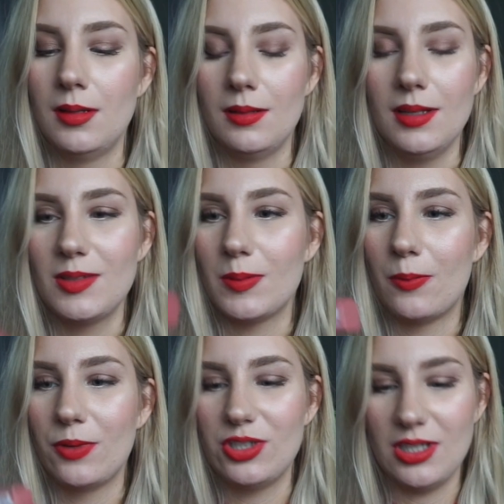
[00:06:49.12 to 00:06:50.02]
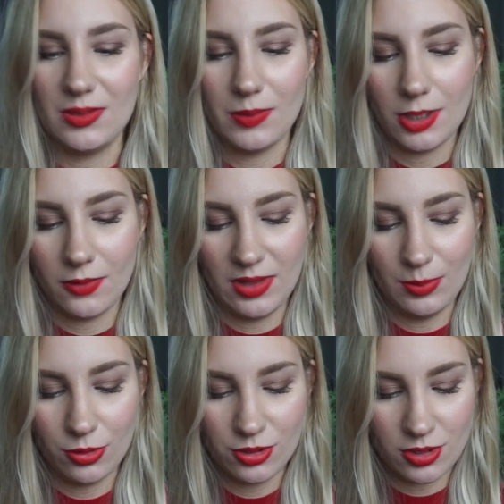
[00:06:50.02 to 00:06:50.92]
this one, which is one of the
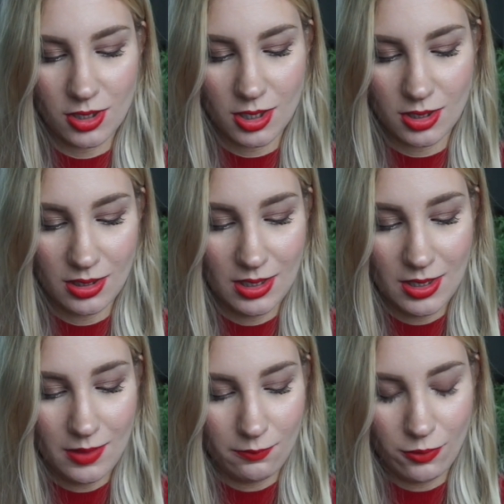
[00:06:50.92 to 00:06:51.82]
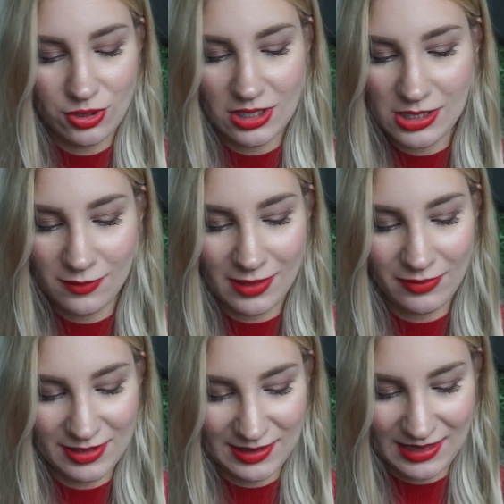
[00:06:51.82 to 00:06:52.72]
Bourjouis Rouge Edition
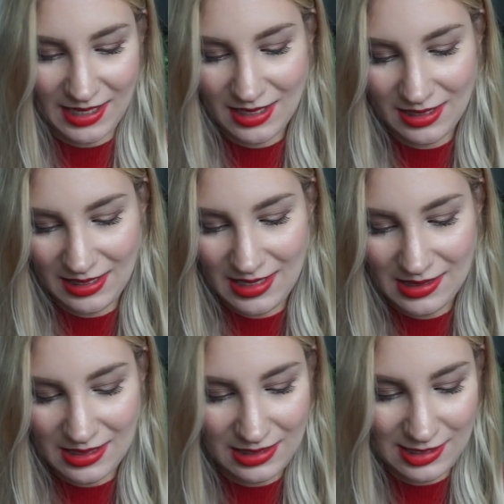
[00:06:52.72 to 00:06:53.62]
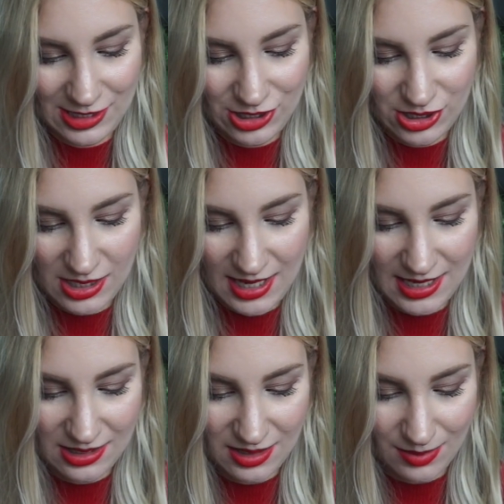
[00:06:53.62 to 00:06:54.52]
Velvets, again in the
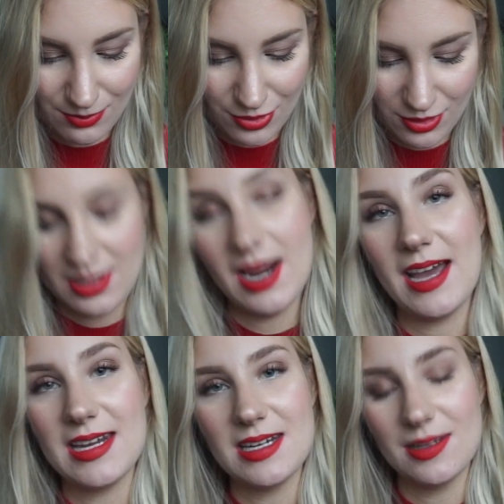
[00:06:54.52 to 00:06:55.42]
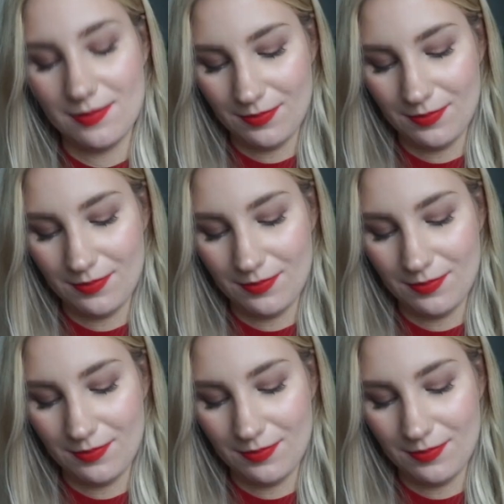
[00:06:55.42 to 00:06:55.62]
shade number 9.